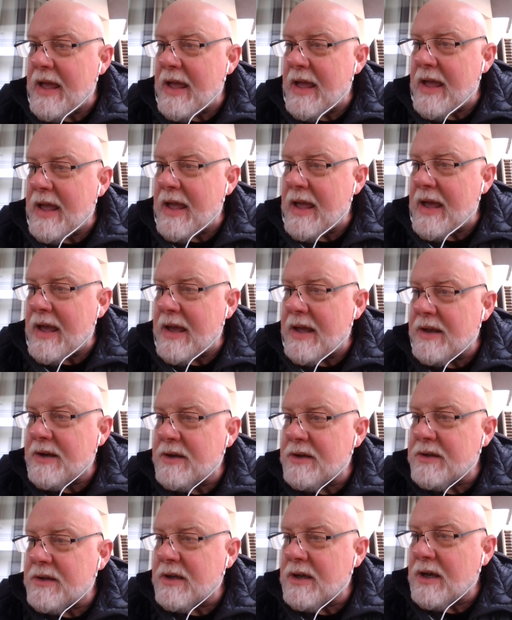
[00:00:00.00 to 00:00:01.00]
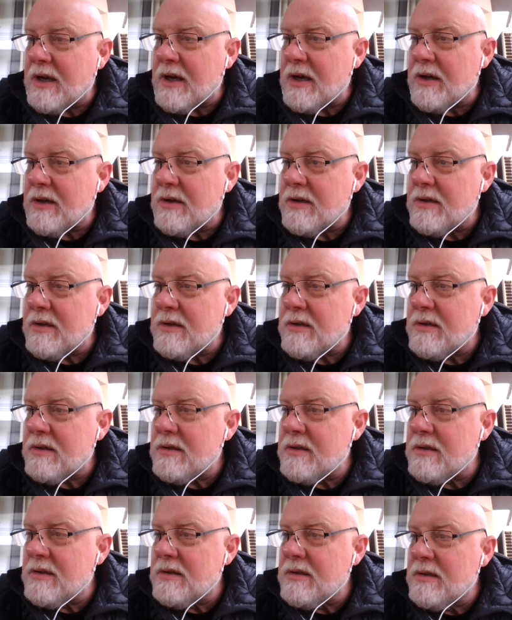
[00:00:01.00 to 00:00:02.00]
and uh,
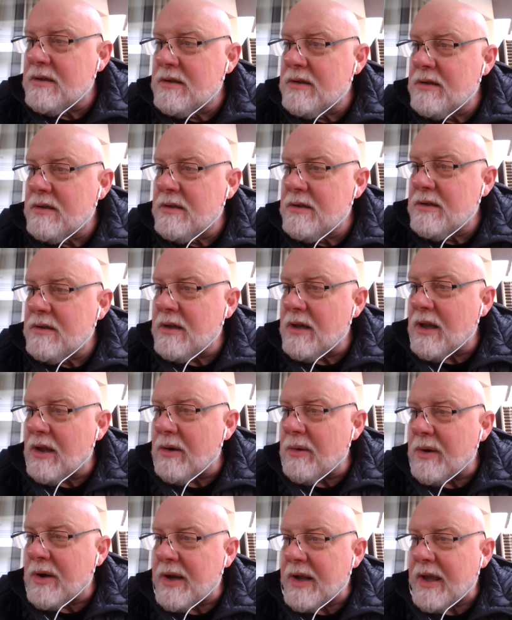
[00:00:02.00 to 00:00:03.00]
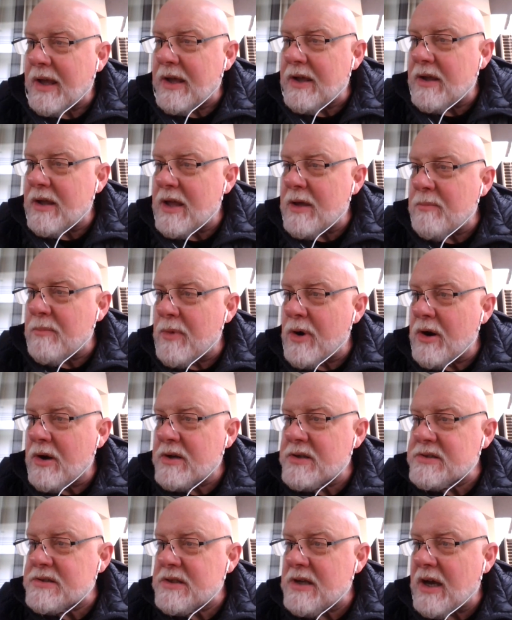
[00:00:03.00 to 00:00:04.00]
oh, and a guy and Mark
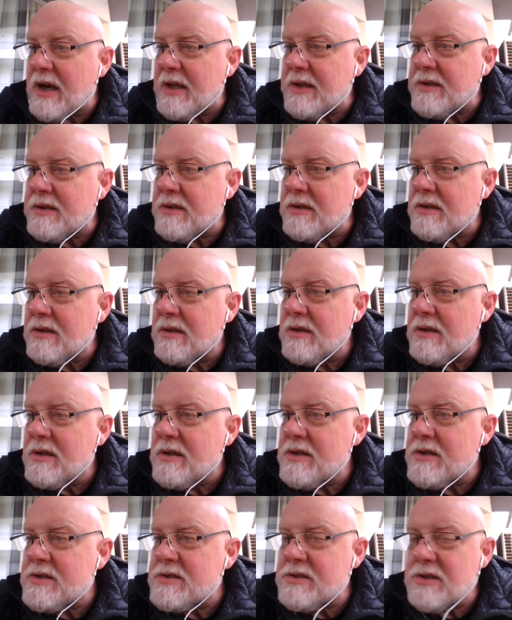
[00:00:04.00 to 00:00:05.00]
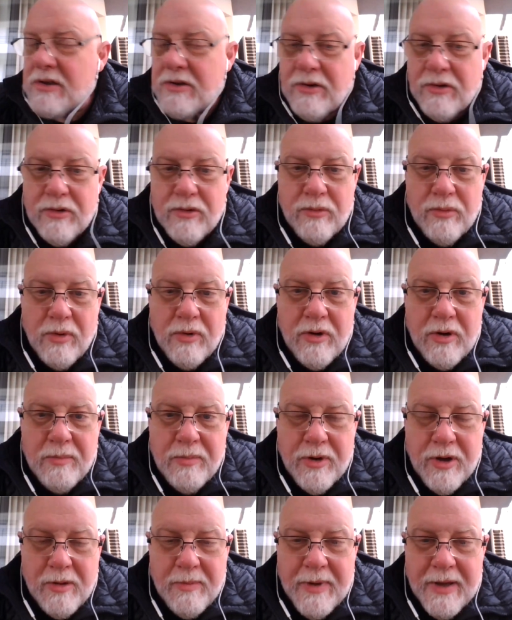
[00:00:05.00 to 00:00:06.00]
Scott Zucker, who wrote a
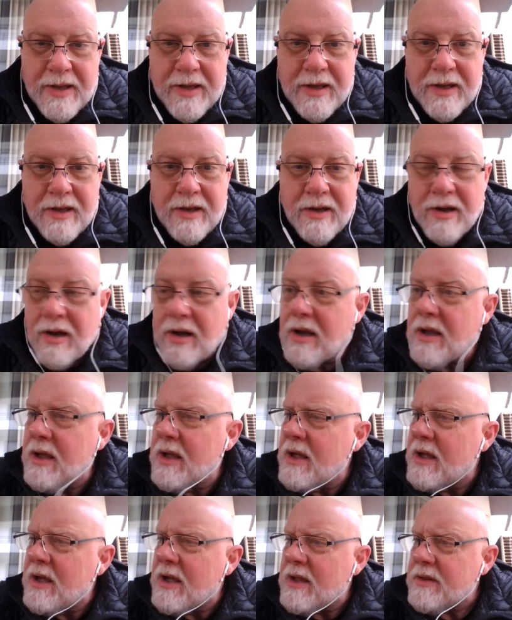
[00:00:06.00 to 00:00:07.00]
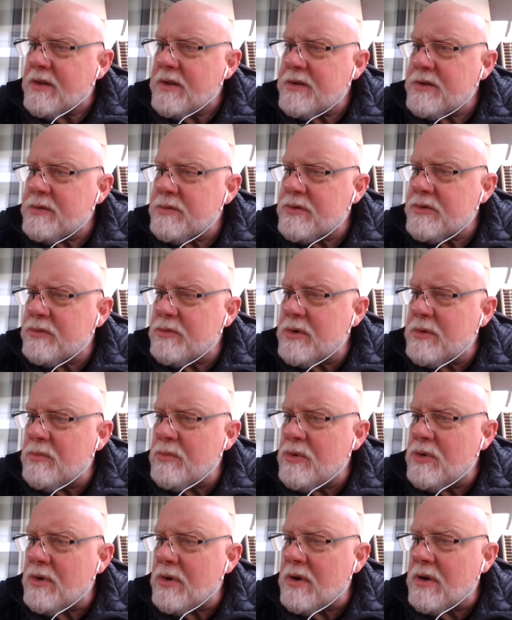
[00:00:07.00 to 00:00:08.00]
book about King Kong. I thought there was one
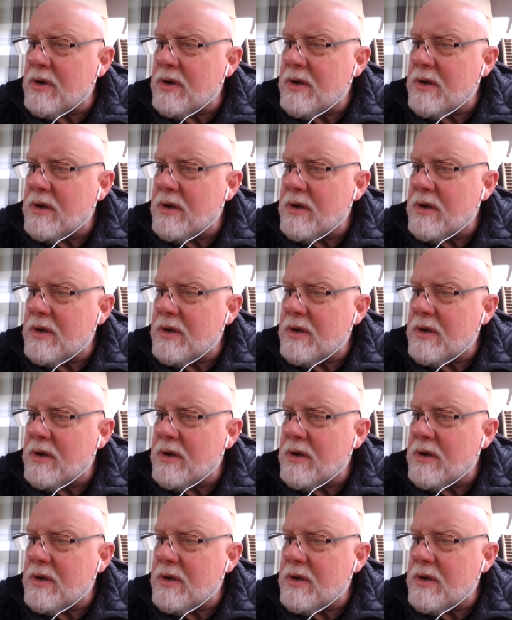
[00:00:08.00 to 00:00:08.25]
more.